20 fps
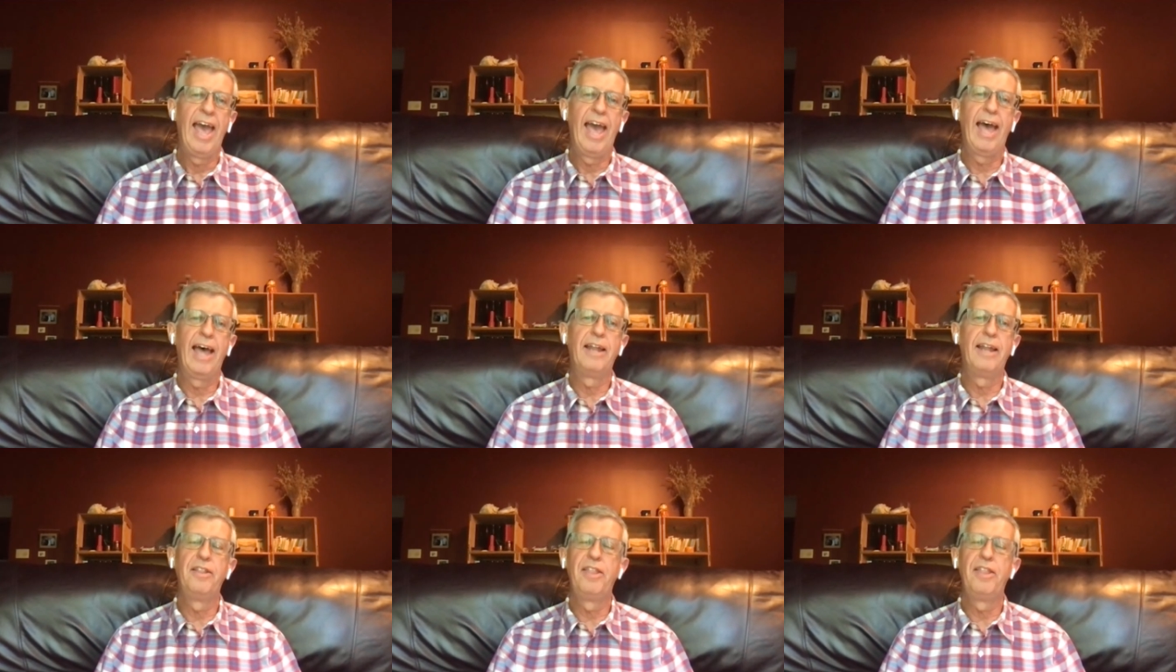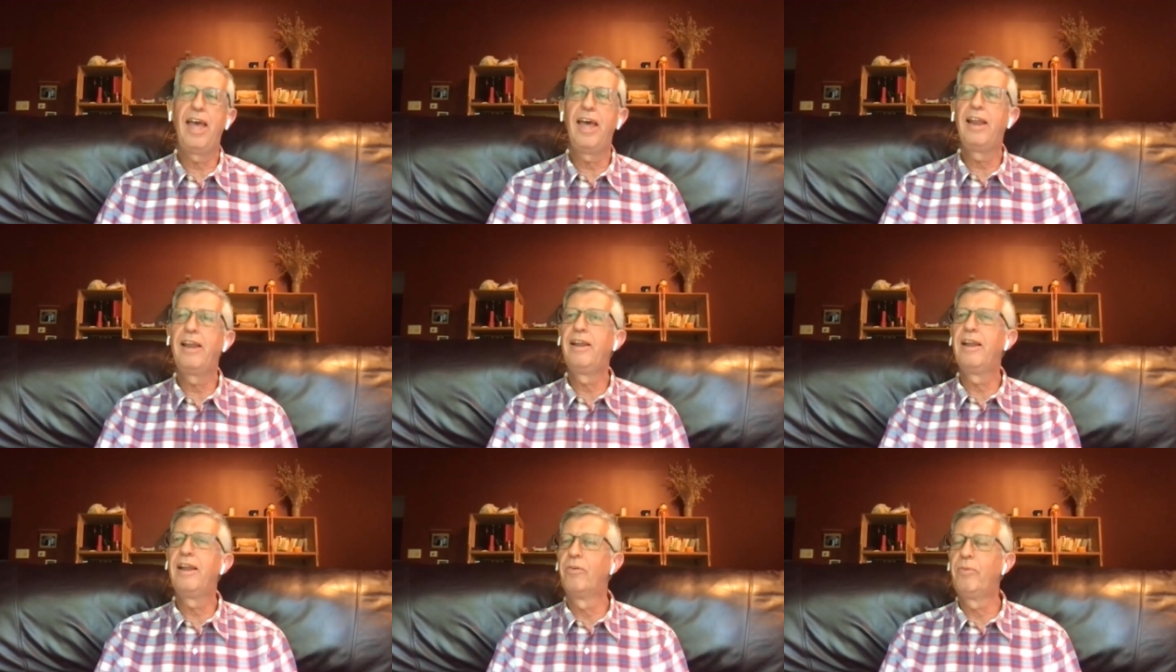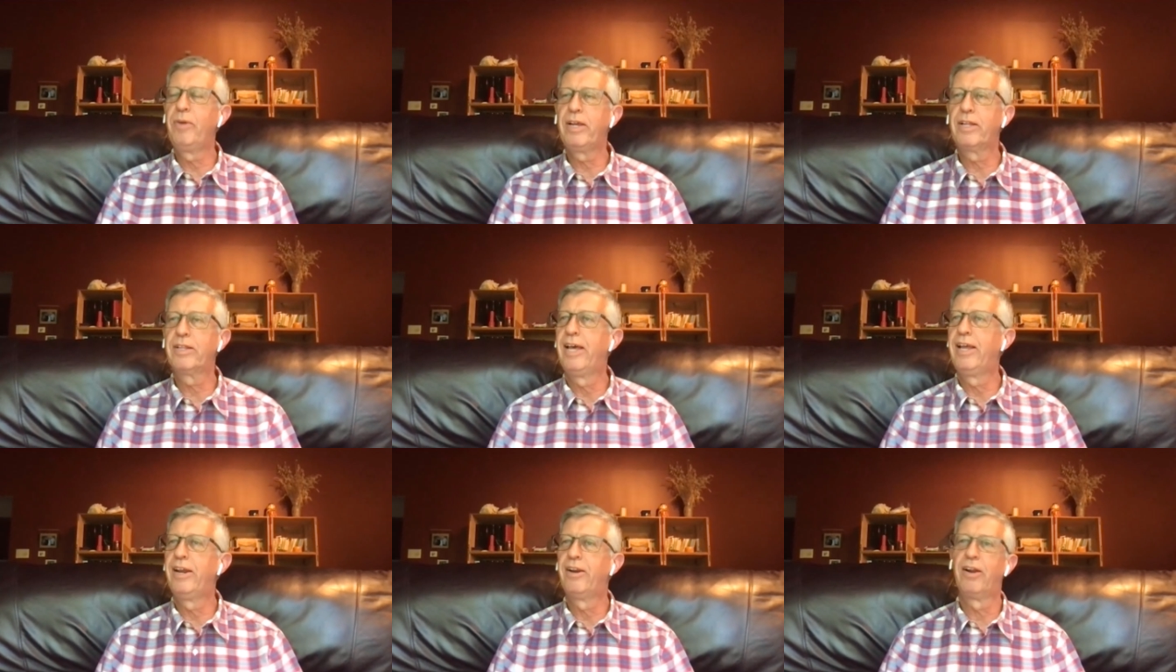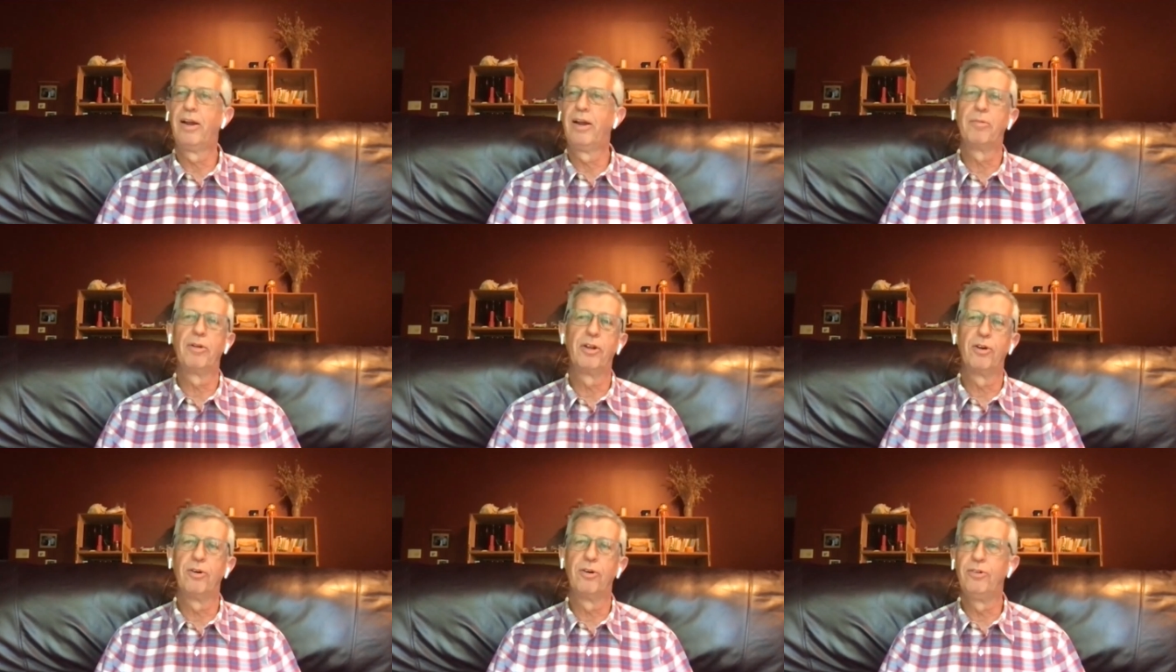And then a week later,
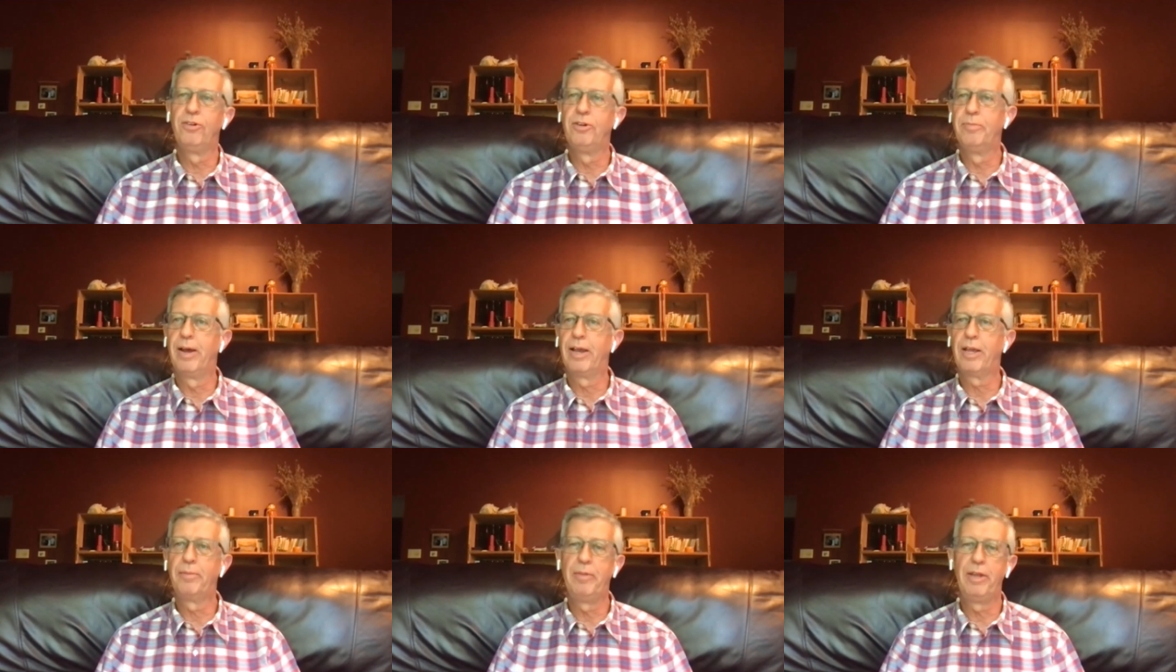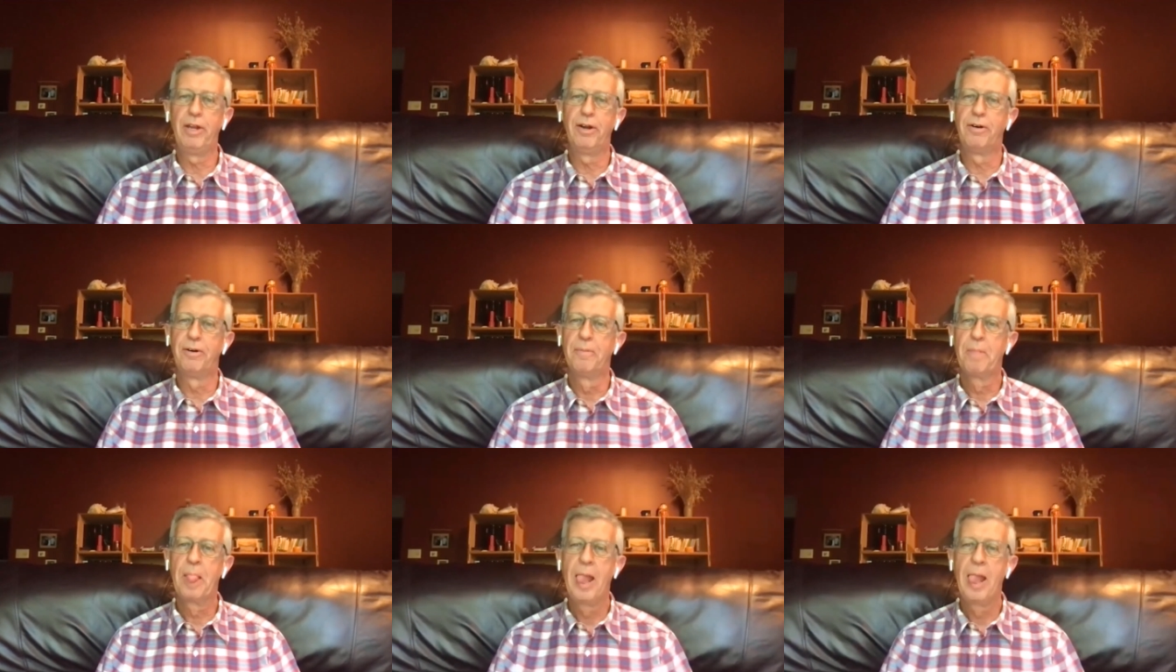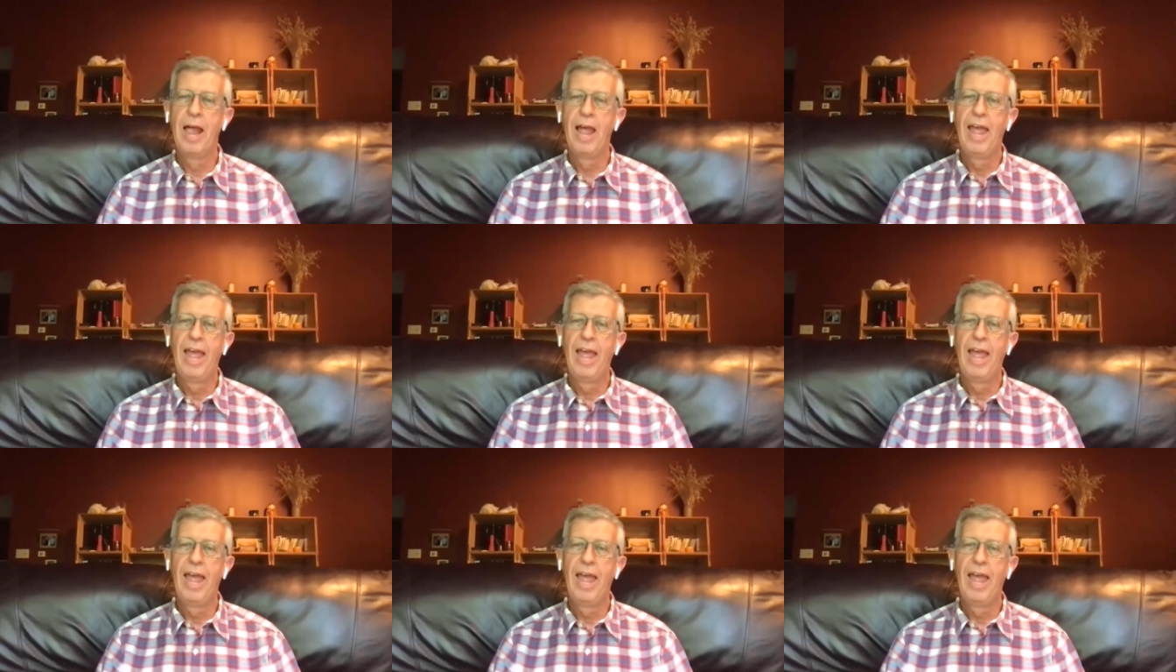I'm going to go do my mm. Camino.